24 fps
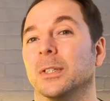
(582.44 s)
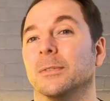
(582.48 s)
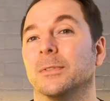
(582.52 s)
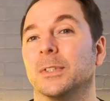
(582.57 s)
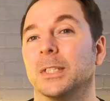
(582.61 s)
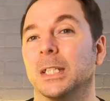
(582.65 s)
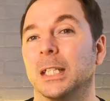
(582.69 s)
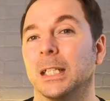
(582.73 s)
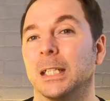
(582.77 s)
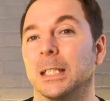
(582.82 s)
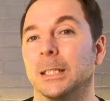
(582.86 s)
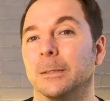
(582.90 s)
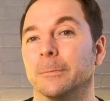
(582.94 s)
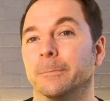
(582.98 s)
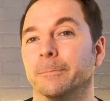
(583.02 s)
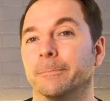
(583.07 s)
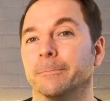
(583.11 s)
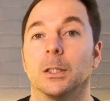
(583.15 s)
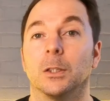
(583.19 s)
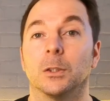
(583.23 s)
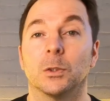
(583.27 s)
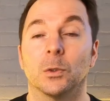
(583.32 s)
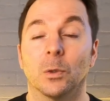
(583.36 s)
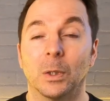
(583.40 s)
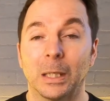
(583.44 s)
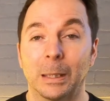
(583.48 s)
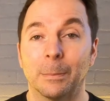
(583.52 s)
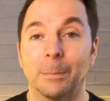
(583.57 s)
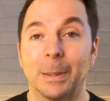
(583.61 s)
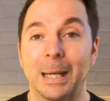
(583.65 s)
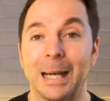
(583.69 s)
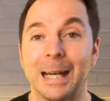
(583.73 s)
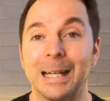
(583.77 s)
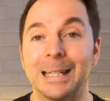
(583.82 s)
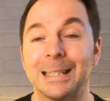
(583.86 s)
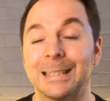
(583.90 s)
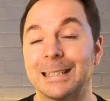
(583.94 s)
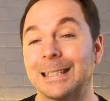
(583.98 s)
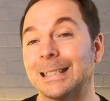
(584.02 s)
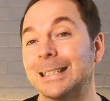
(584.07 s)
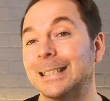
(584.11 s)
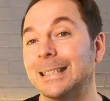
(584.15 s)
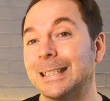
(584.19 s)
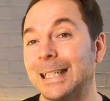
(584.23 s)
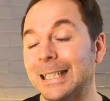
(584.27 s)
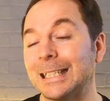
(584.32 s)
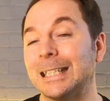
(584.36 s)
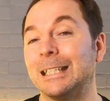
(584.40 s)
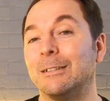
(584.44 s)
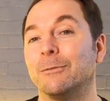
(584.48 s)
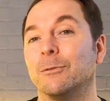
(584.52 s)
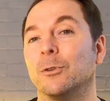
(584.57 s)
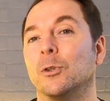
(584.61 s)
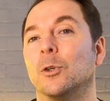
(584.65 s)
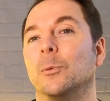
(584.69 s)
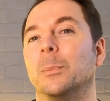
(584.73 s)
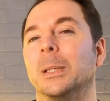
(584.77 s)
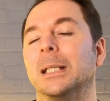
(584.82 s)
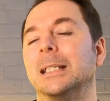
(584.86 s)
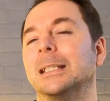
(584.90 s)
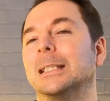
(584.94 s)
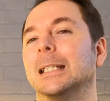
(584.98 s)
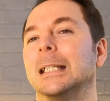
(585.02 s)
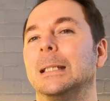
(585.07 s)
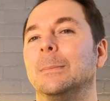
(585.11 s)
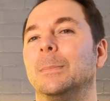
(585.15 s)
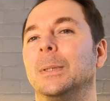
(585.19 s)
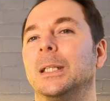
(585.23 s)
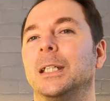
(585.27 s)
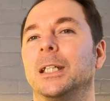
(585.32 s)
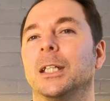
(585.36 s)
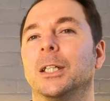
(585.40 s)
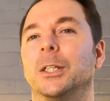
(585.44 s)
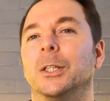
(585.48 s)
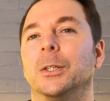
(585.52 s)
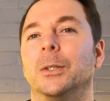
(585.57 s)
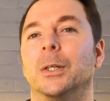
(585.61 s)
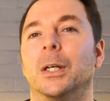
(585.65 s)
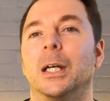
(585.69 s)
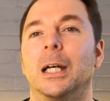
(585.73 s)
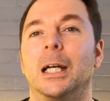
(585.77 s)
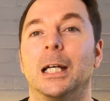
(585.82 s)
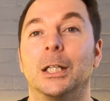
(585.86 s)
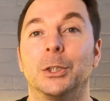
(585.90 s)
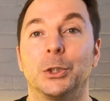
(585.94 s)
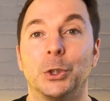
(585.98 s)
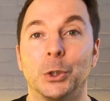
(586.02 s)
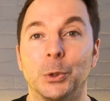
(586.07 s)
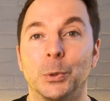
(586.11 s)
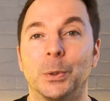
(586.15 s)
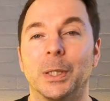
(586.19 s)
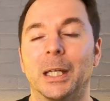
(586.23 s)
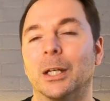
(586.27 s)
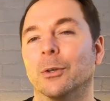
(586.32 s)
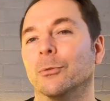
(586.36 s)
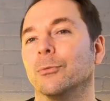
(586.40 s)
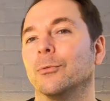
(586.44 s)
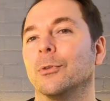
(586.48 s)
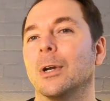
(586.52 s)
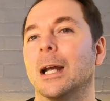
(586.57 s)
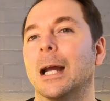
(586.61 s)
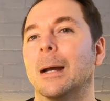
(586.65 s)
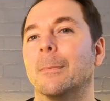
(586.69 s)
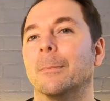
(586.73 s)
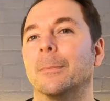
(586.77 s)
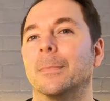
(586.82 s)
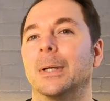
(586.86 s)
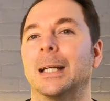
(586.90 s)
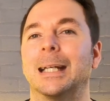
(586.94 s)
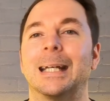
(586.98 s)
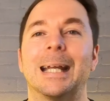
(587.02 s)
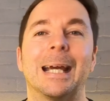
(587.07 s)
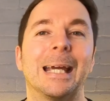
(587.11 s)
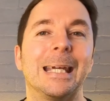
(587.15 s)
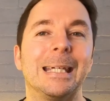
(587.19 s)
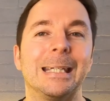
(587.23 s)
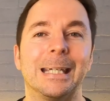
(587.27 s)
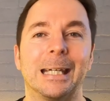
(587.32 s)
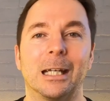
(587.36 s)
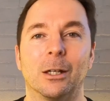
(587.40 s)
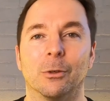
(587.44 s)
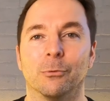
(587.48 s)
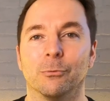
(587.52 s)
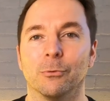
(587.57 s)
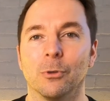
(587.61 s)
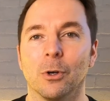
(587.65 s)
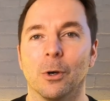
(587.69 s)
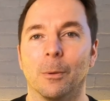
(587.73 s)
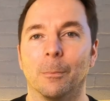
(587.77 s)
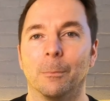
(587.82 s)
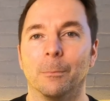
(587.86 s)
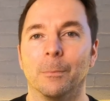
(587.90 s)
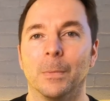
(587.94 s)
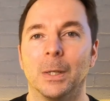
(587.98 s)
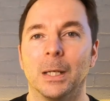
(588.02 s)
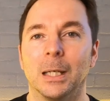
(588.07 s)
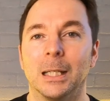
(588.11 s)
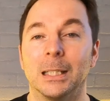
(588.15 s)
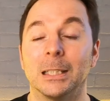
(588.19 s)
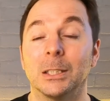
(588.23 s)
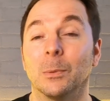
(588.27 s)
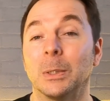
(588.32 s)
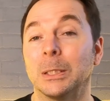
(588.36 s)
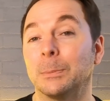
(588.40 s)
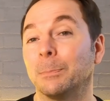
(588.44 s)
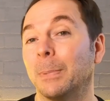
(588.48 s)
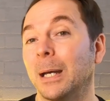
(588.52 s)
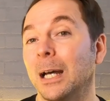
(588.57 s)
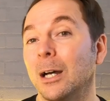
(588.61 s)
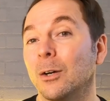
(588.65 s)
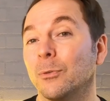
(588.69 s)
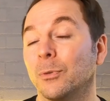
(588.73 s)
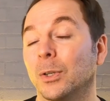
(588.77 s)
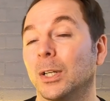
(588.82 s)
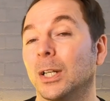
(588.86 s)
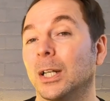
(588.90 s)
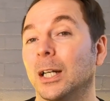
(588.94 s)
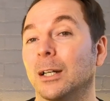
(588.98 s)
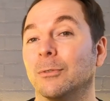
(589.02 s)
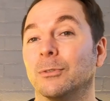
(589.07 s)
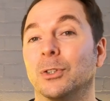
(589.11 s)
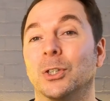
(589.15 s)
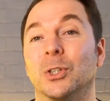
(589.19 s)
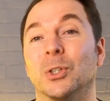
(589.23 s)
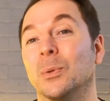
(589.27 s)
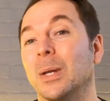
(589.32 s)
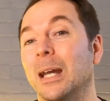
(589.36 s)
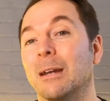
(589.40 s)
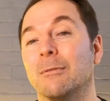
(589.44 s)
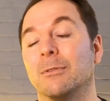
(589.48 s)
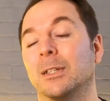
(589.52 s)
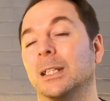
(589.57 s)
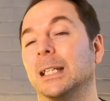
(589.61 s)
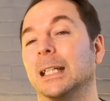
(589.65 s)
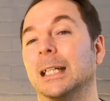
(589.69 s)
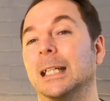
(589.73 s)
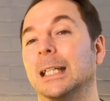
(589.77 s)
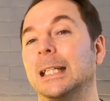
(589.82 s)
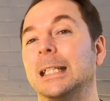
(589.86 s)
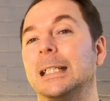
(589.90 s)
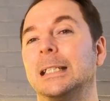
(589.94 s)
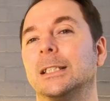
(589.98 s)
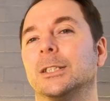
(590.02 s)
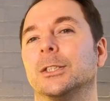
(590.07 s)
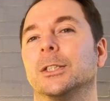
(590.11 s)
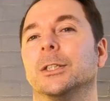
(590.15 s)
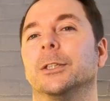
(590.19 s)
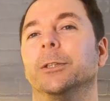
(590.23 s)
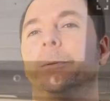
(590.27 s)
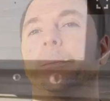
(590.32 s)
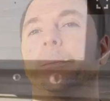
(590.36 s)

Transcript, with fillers: I've seen. The Sonic Pad has a 64-bit CPU, 2GB of RAM and 8GB of ROM, so it's powerful enough to do everything it needs to.